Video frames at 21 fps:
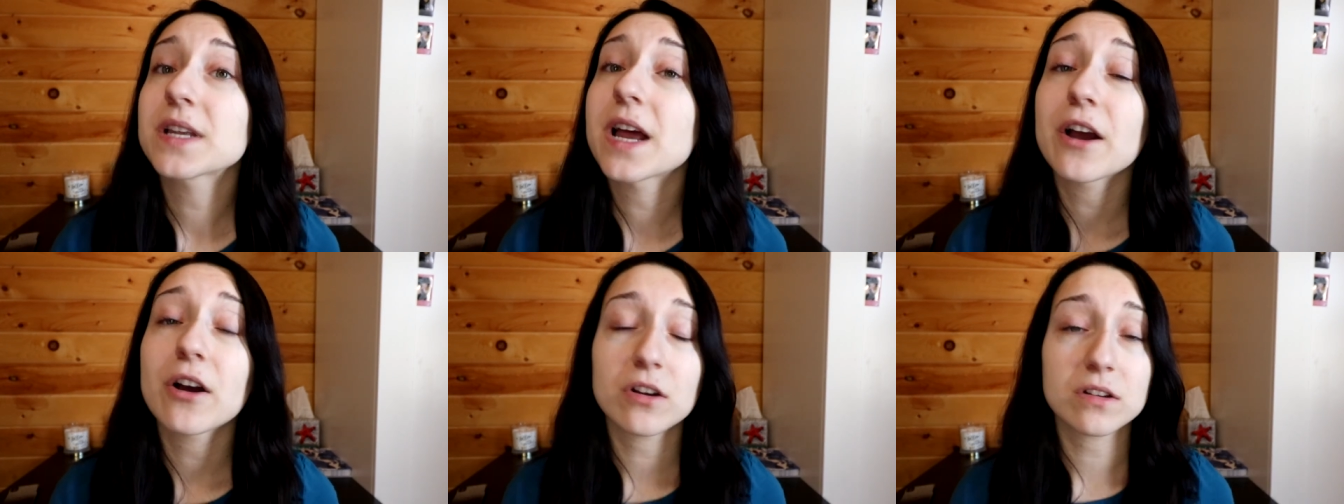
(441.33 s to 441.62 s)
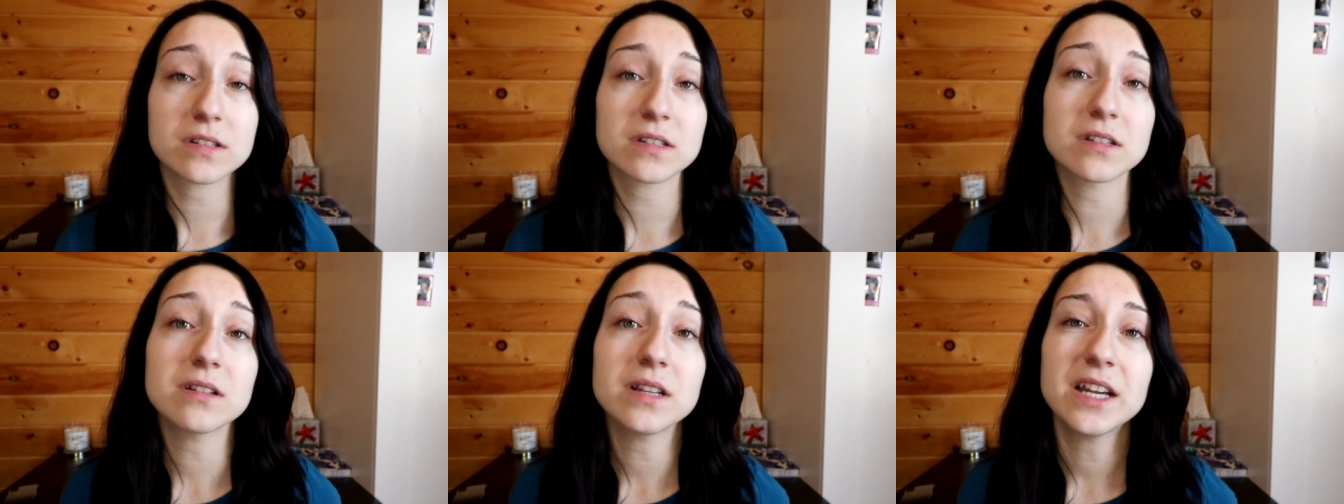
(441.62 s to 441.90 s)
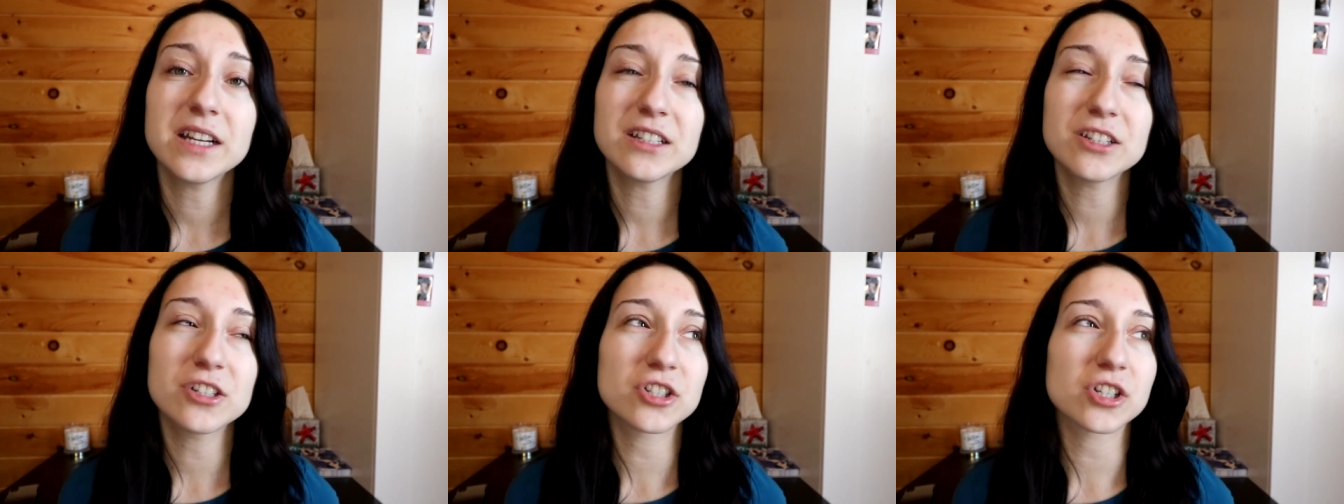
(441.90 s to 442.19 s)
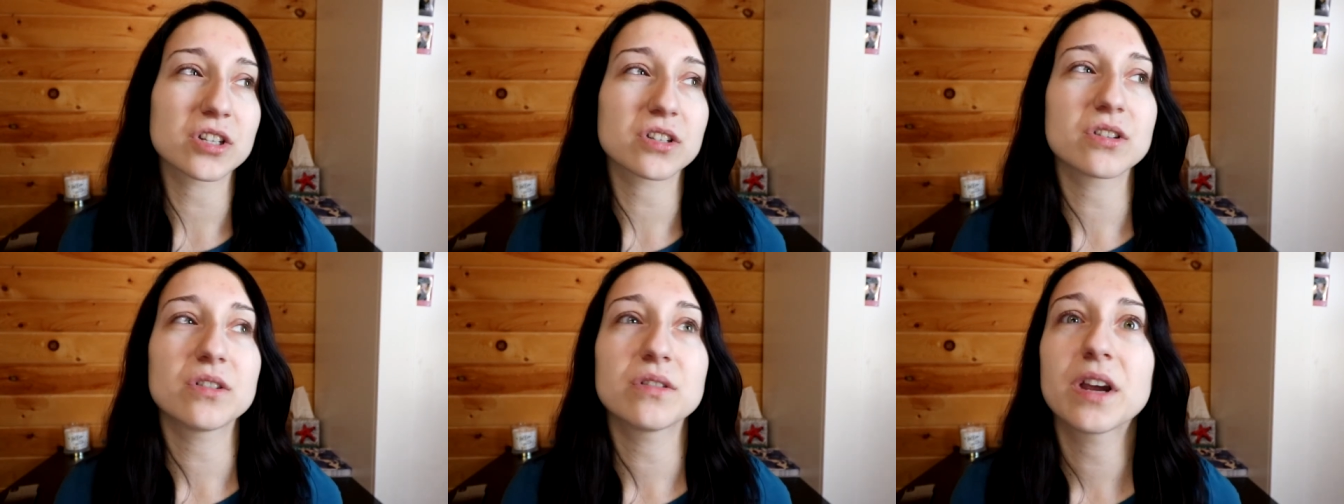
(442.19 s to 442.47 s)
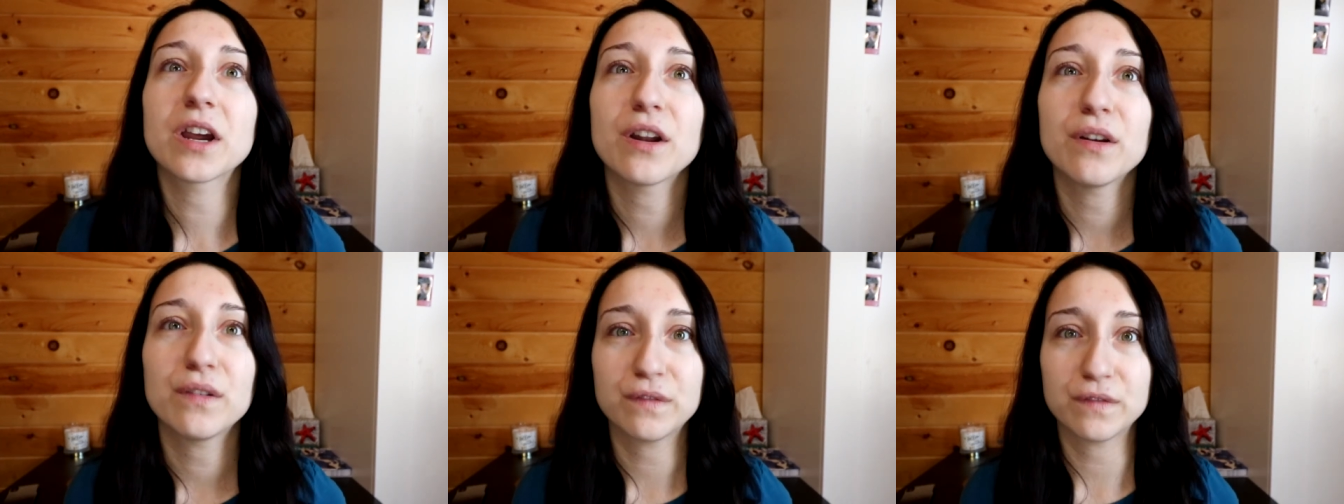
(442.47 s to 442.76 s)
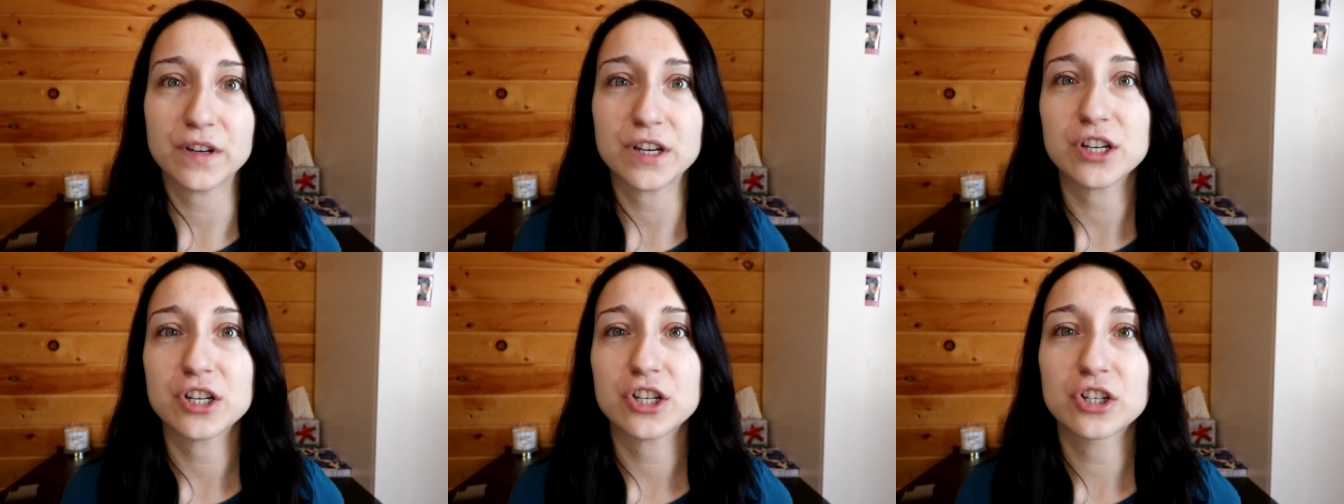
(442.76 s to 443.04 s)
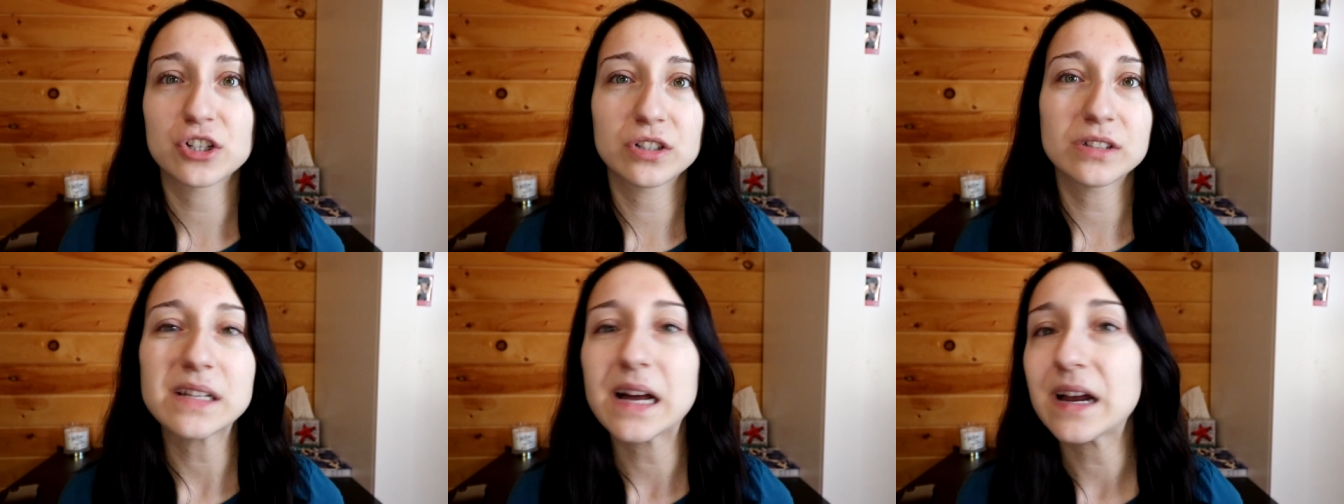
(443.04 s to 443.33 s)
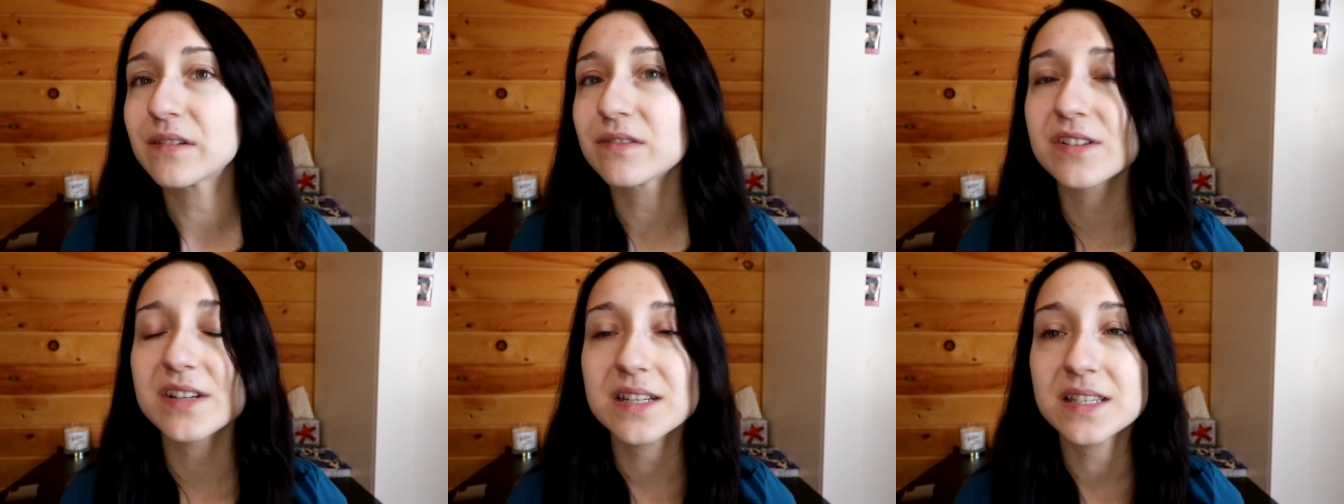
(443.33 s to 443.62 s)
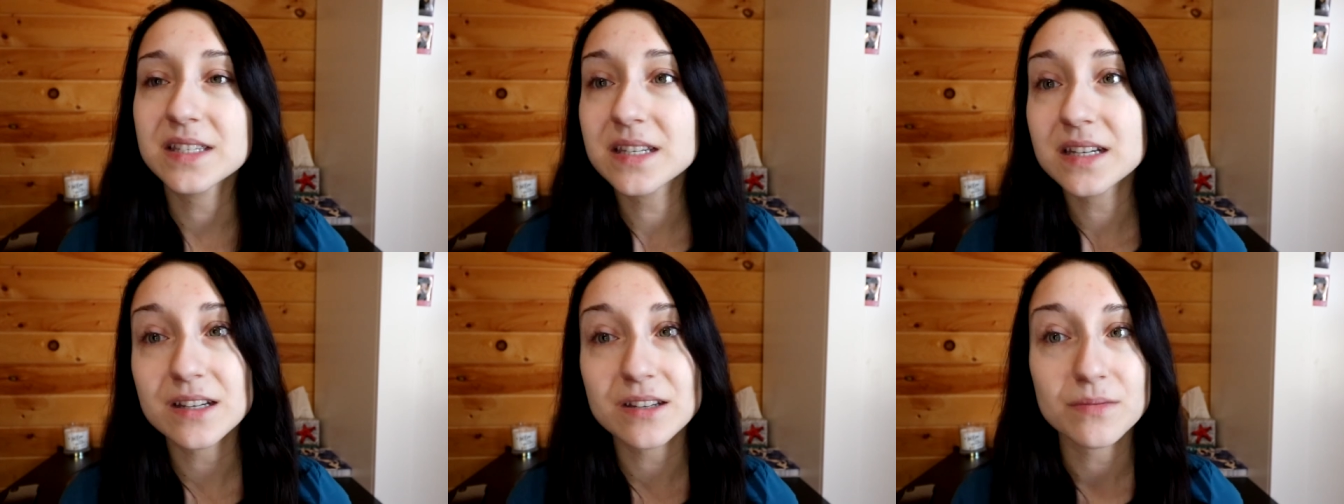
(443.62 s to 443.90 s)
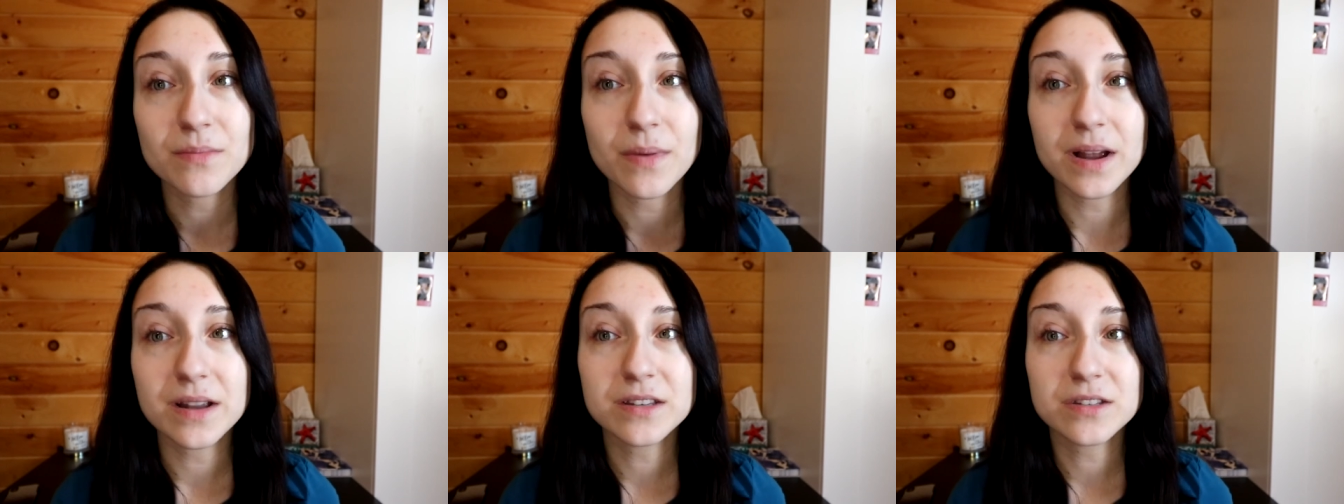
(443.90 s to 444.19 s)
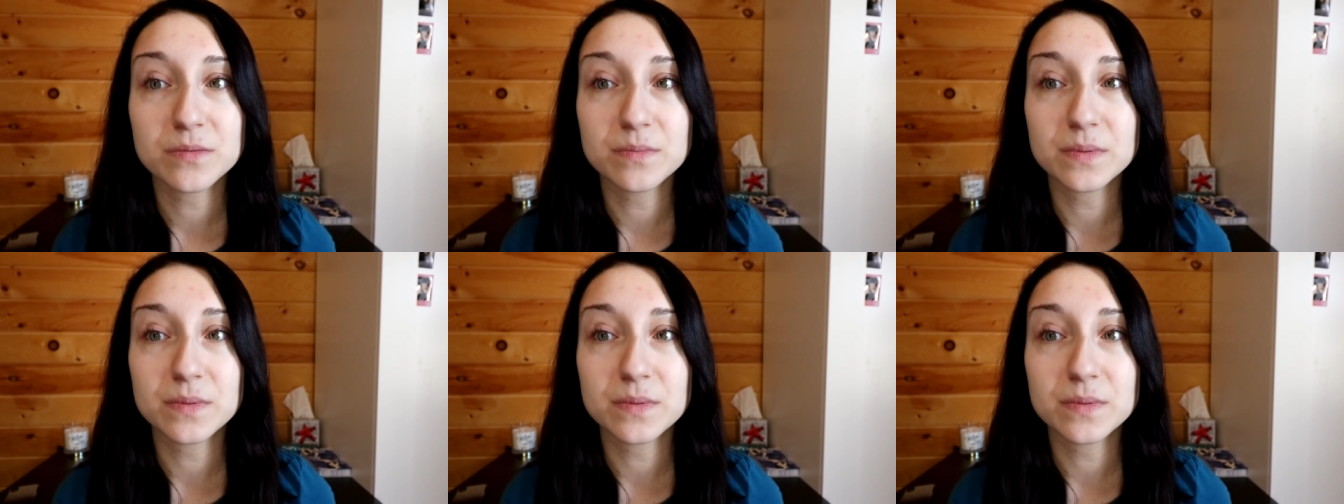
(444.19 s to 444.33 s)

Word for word: I also like to just go get a facial every six months